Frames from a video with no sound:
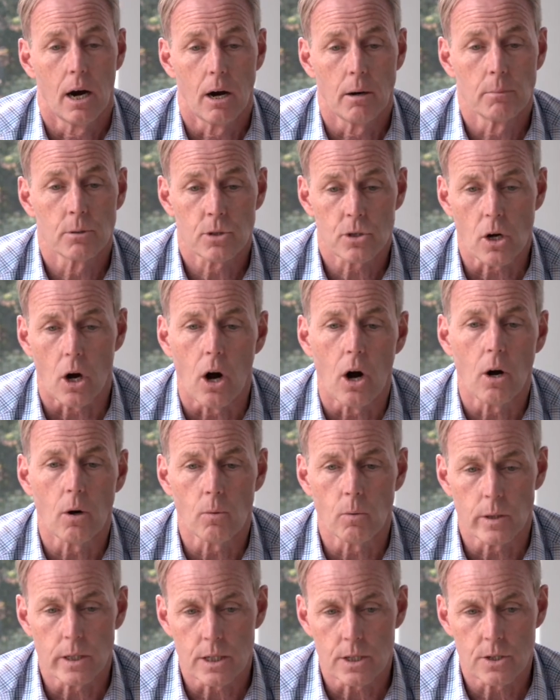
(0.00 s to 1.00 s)
Almost
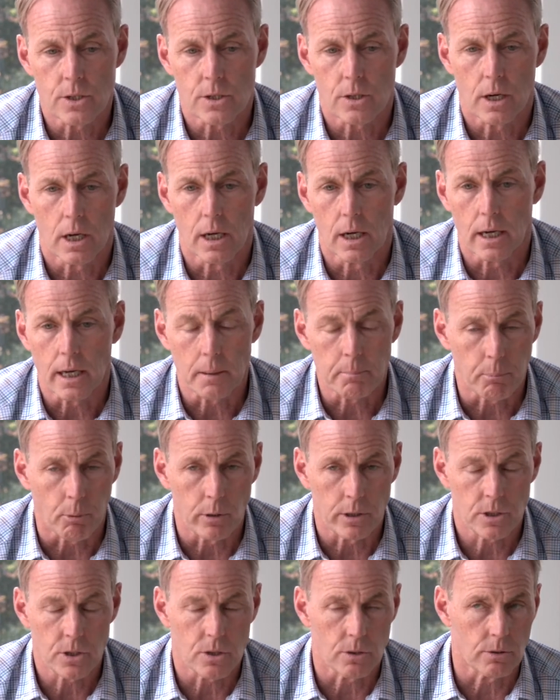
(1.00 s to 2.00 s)
always, it
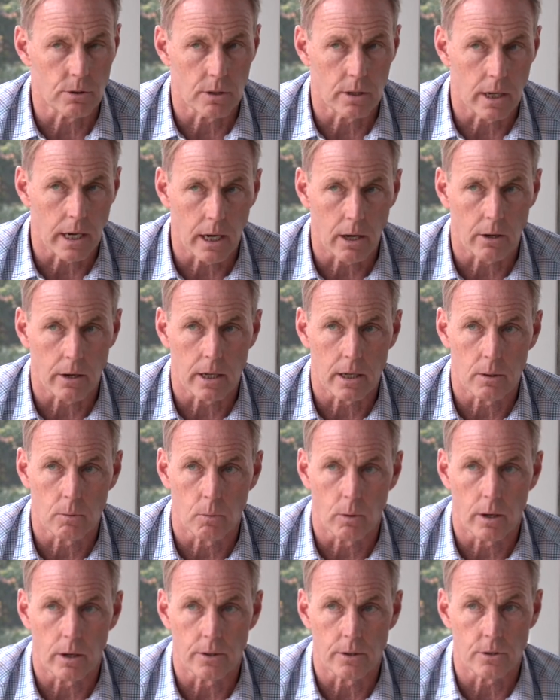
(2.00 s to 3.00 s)
points to an area
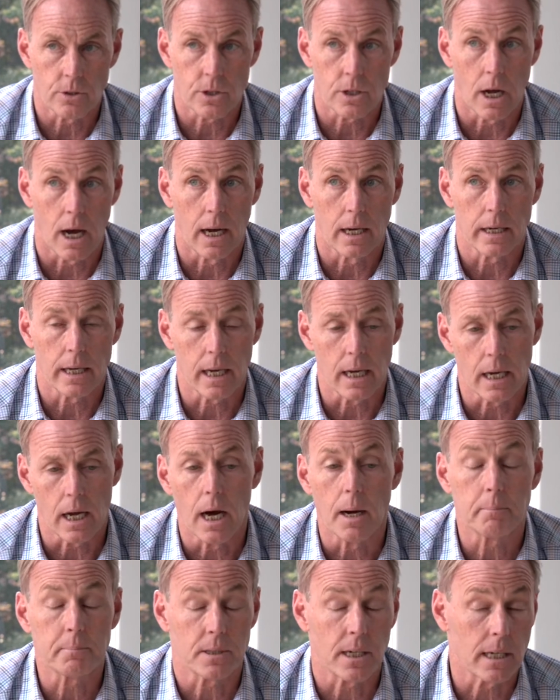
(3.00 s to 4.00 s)
where there's not an
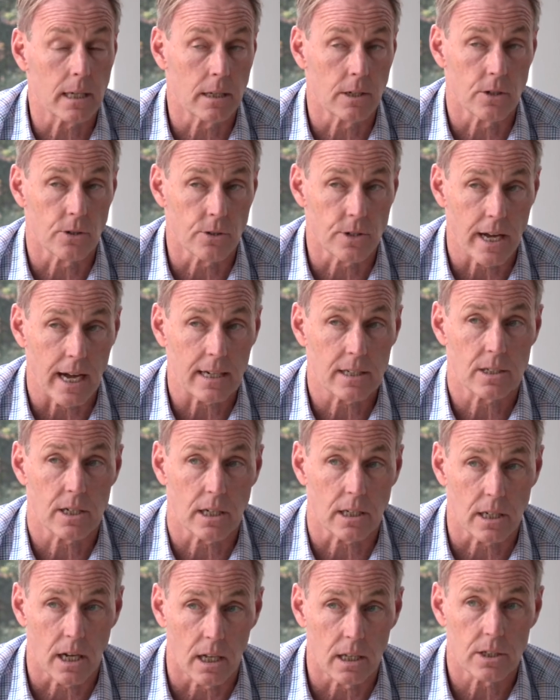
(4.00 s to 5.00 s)
update in your tax
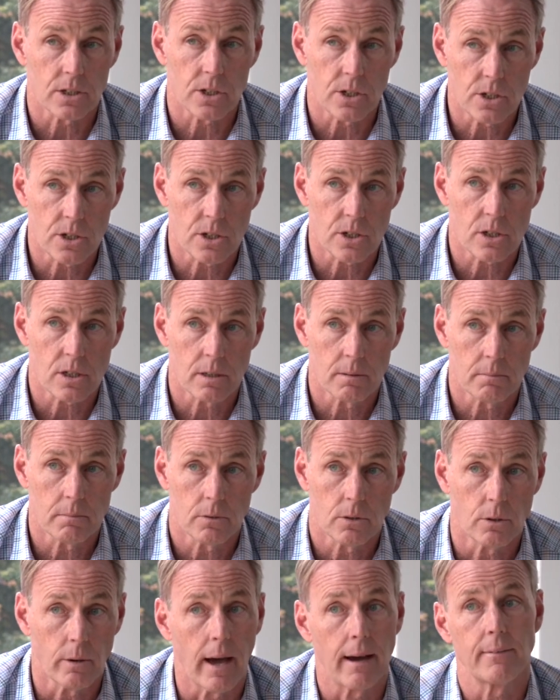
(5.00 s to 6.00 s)
technology system,
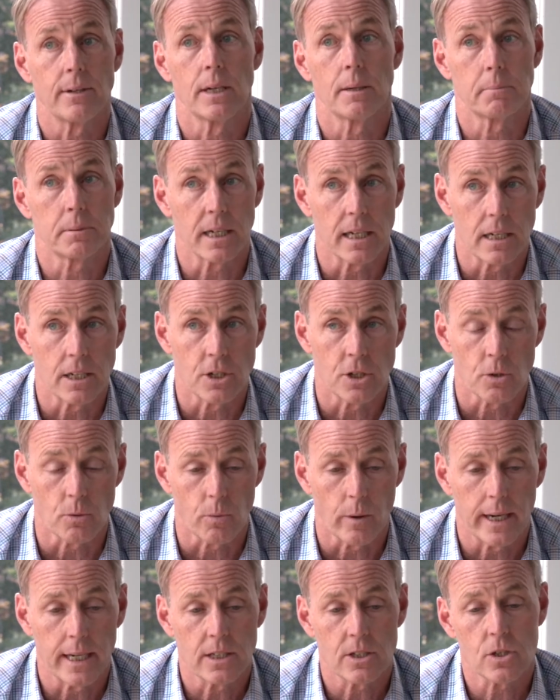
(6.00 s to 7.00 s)
you haven't updated your
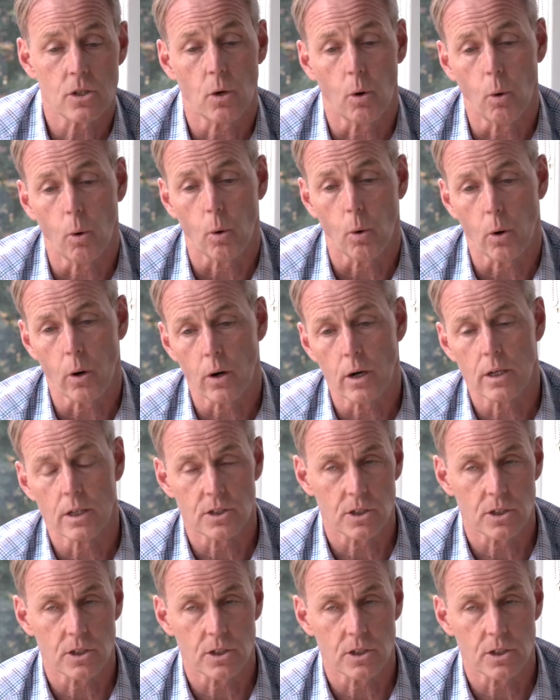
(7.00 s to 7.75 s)
rates, or